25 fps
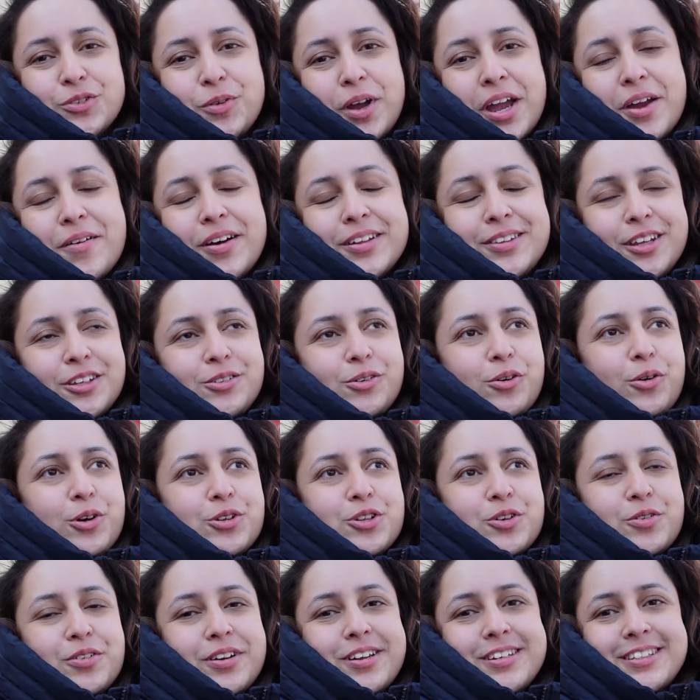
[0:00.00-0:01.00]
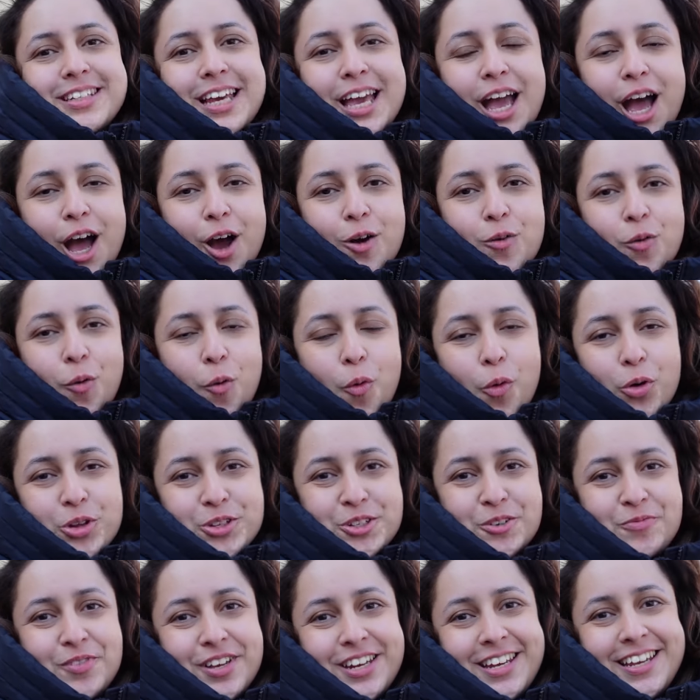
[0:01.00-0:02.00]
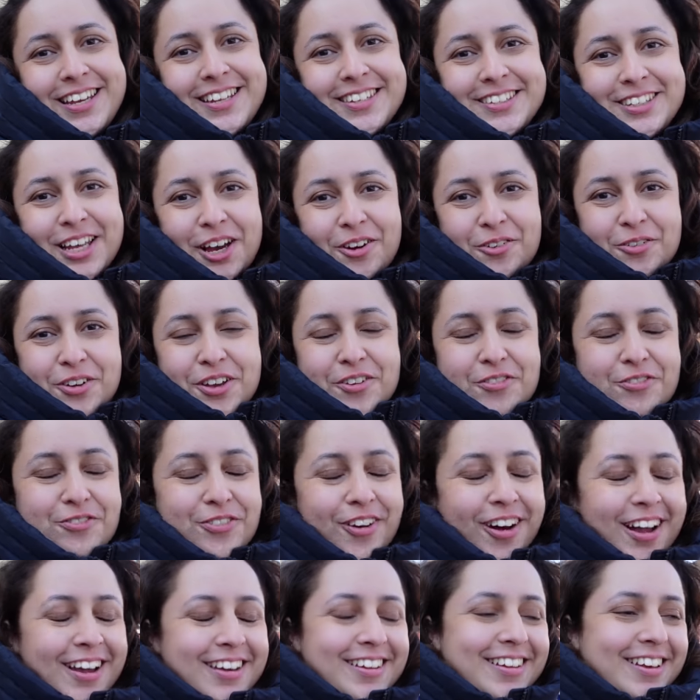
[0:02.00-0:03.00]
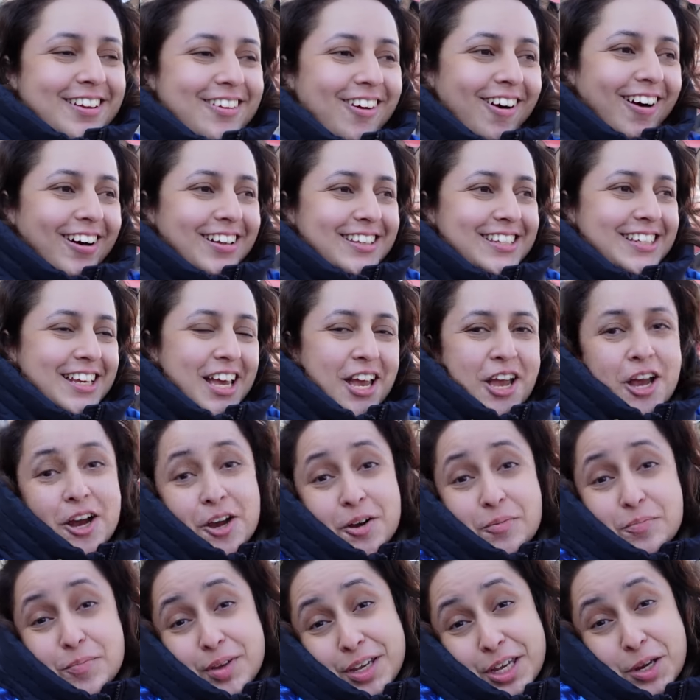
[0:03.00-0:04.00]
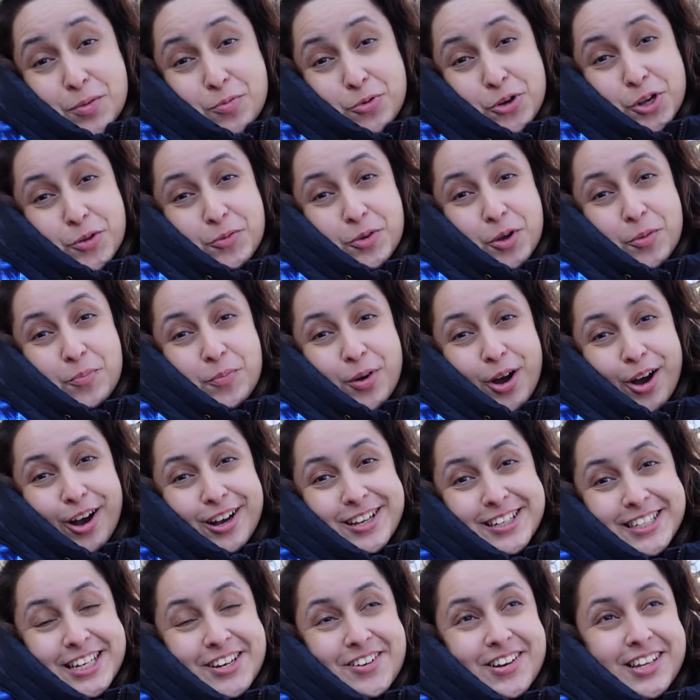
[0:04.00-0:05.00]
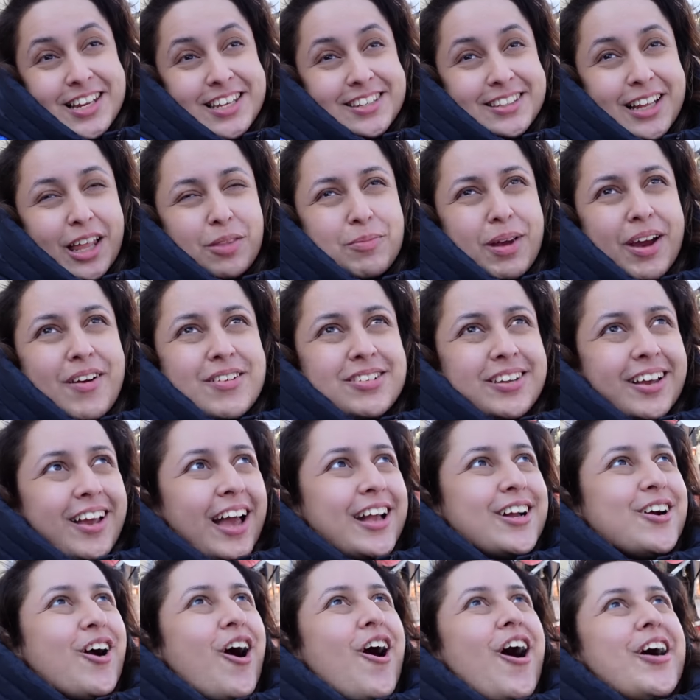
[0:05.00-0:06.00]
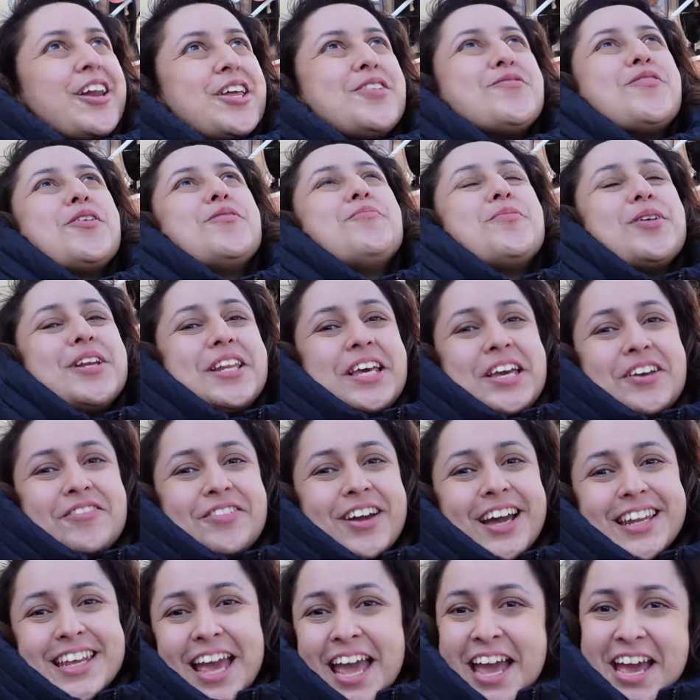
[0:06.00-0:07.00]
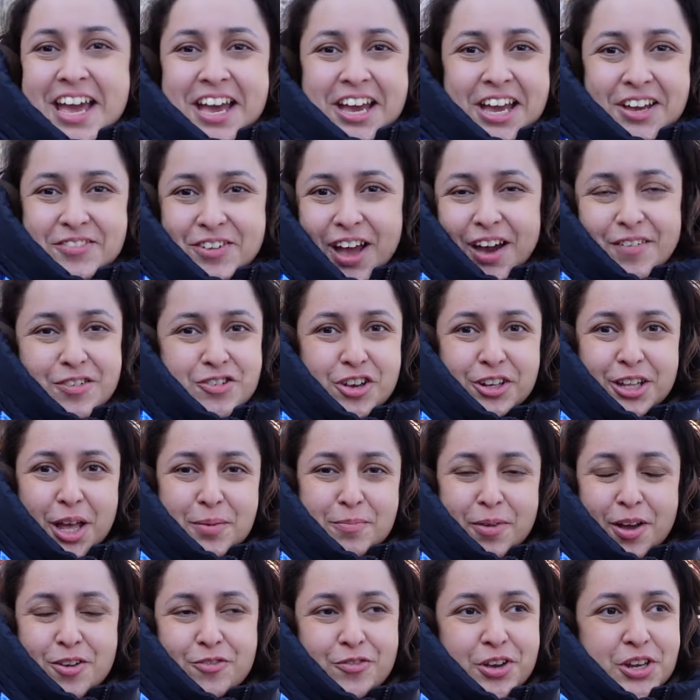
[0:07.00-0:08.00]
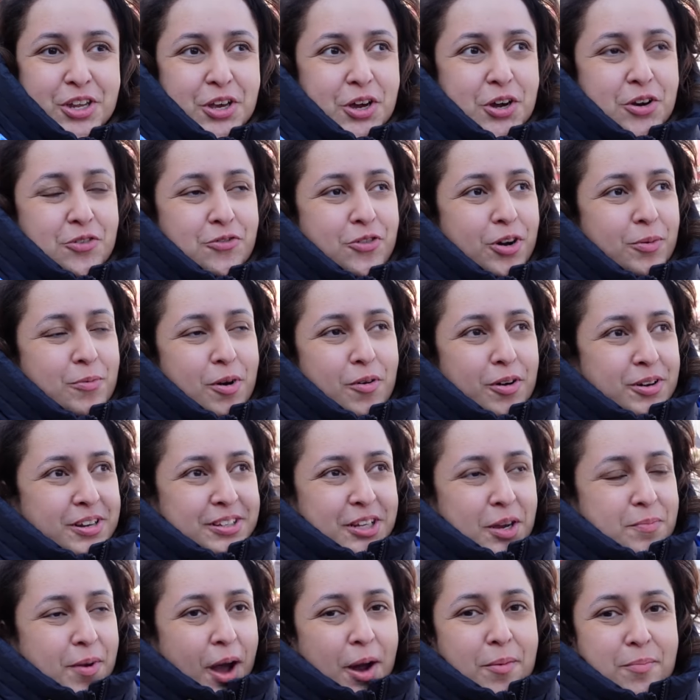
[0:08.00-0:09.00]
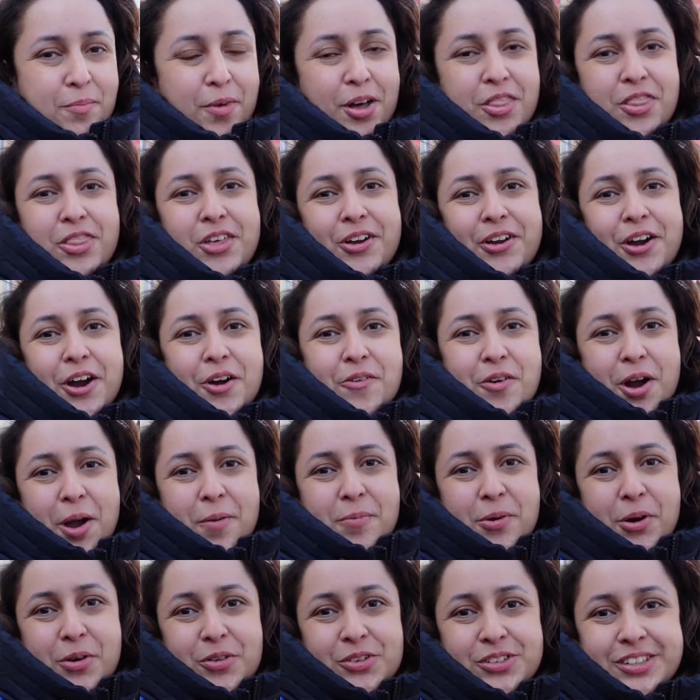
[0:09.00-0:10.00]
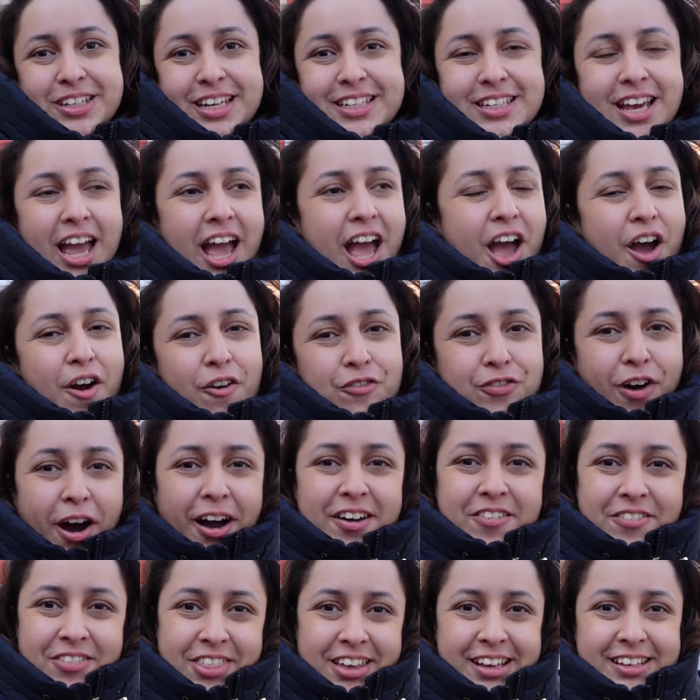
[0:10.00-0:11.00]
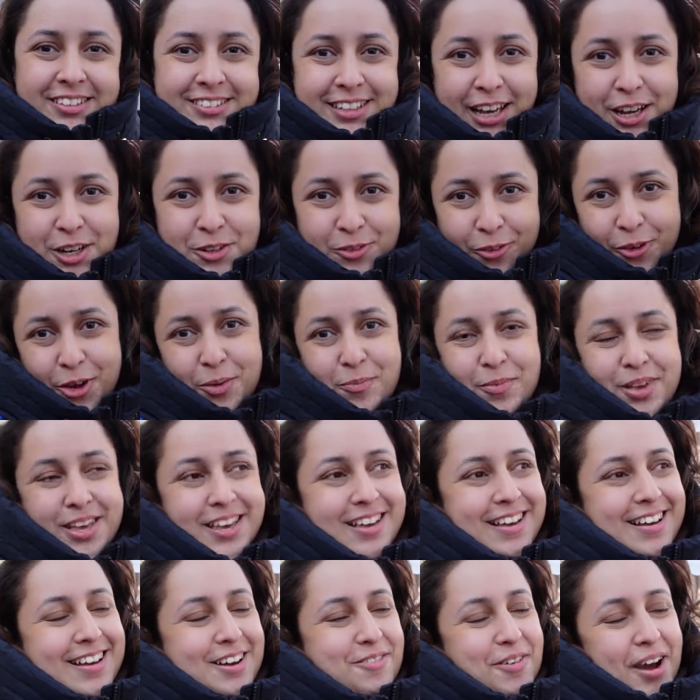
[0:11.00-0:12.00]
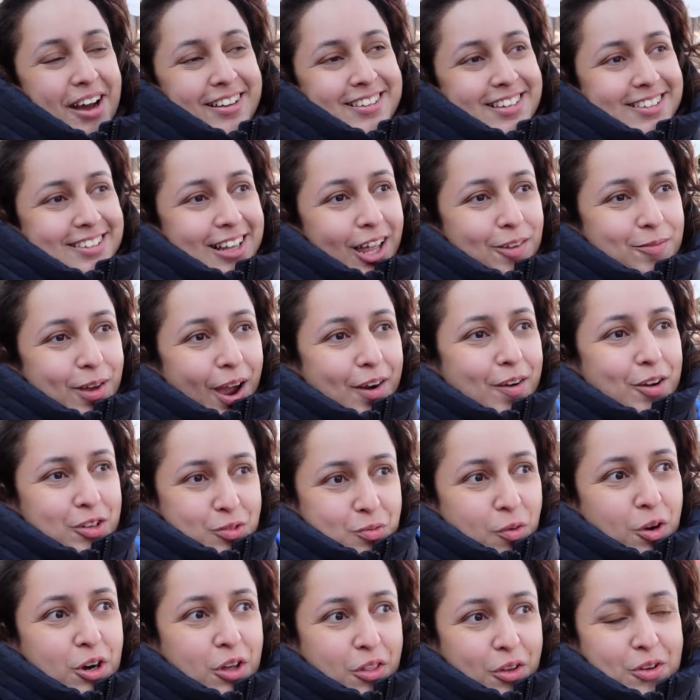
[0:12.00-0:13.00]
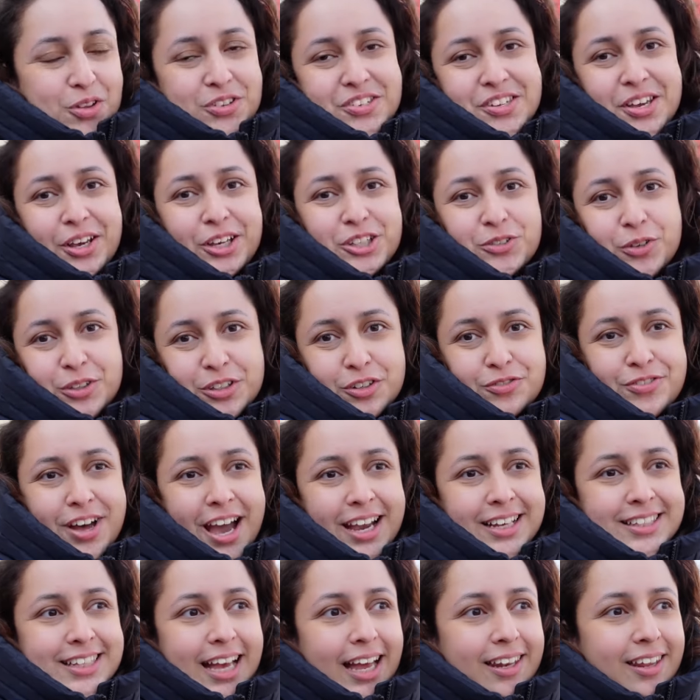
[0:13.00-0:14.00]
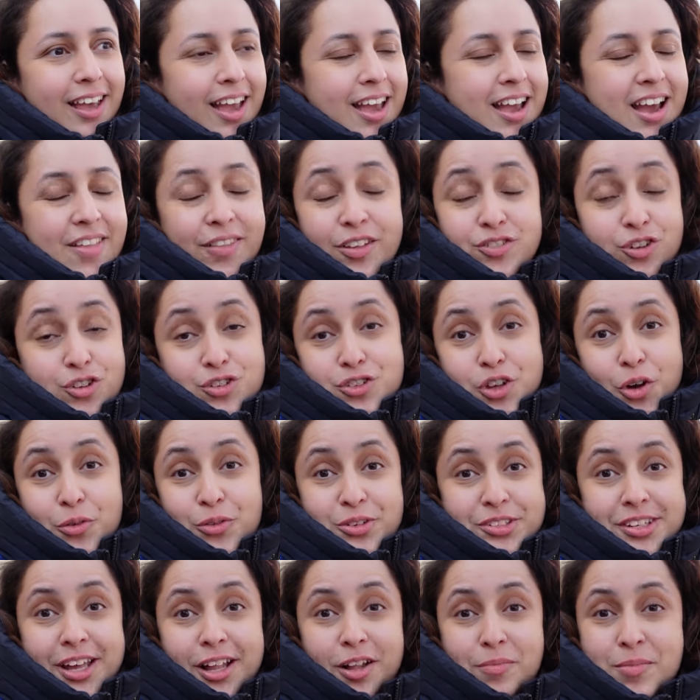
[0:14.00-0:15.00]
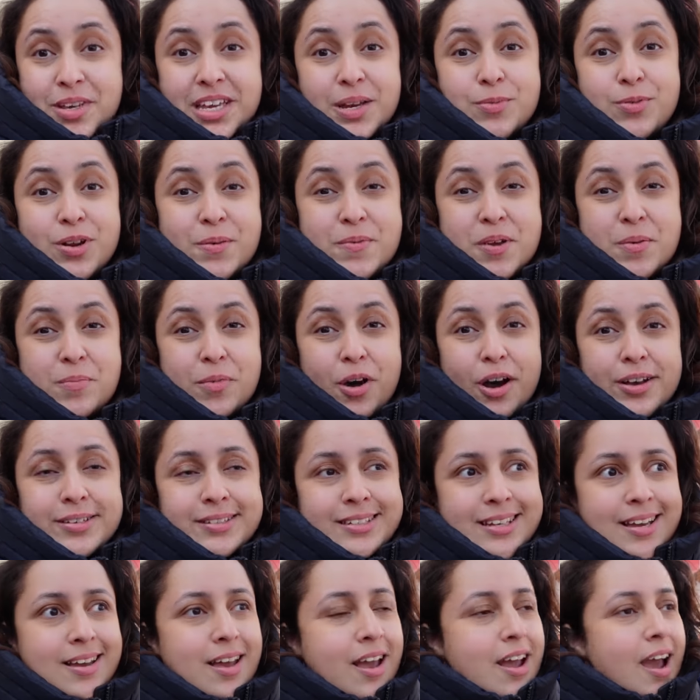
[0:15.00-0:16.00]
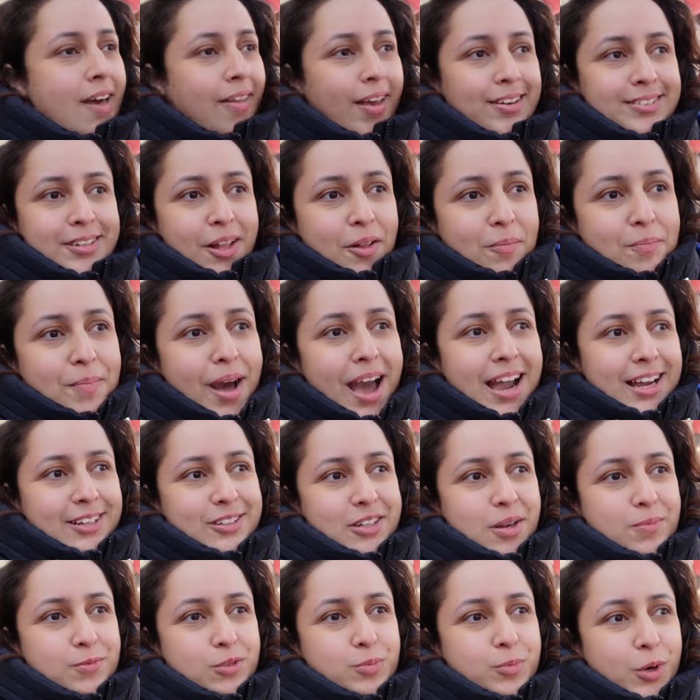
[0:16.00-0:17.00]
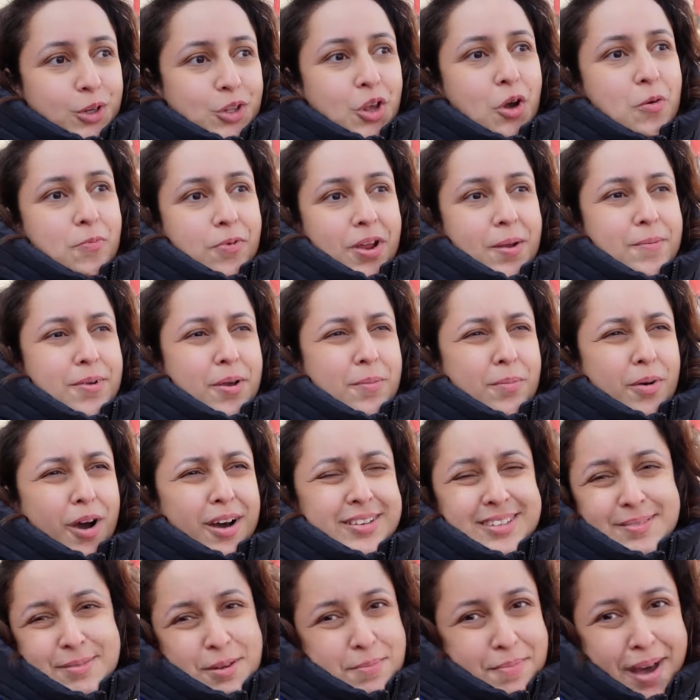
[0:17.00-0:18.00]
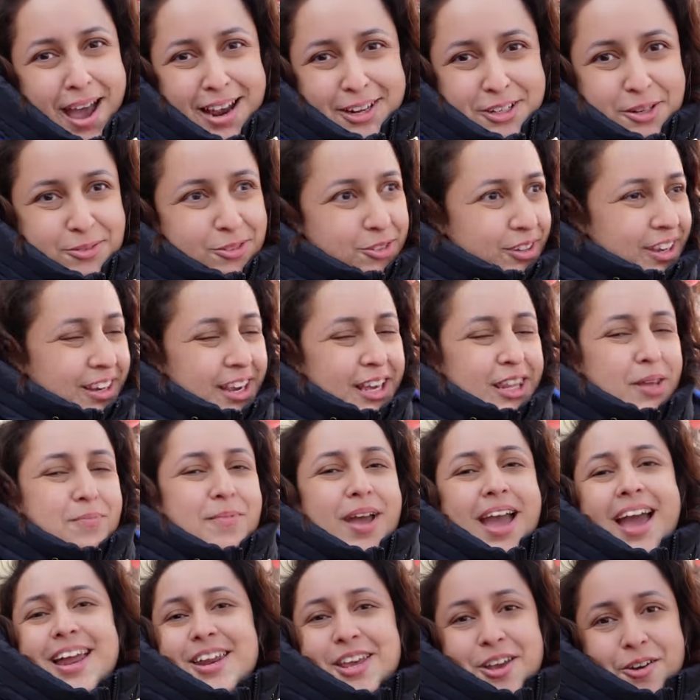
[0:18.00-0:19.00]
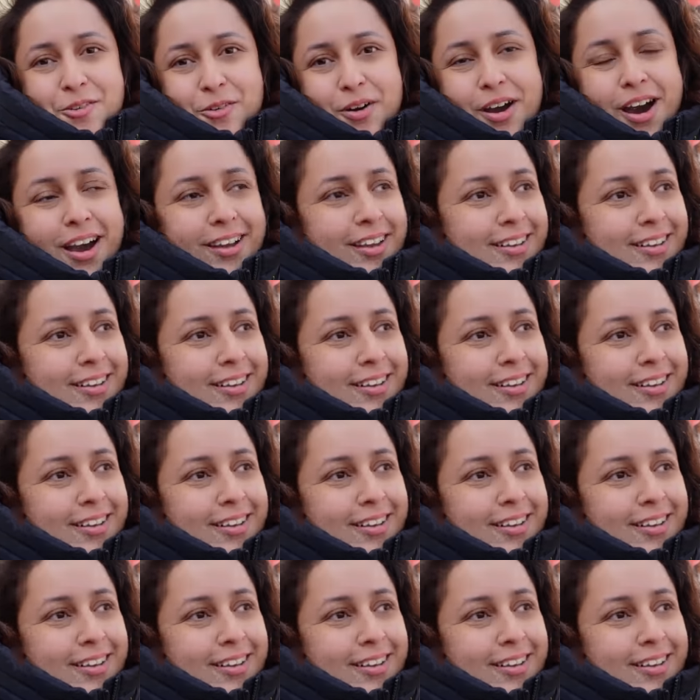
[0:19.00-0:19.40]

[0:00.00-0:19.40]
we're here, I did also want to say how awesome it is that we finally got Mickey Premium Bars here in Disneyland Paris. Like, I can't even believe it. If you haven't checked out my video from, I want to say about a month ago, where I posted five things that annoy me about Disneyland Paris, one of those things was the fact that they just don't sell Mickey Premium Bars here. They sell Magnums, but no Premium Bars. I mean, Magnums, you can get them anywhere. I